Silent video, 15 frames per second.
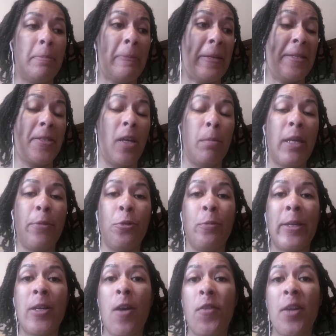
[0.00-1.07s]
And some people will
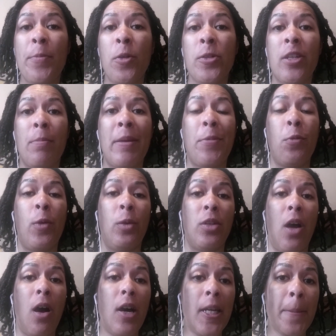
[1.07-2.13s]
be comfortable, some people will
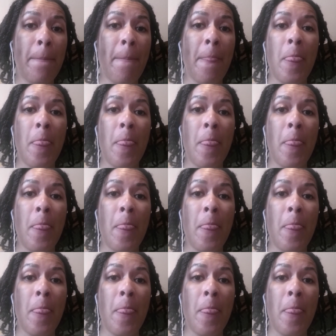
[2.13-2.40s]
not.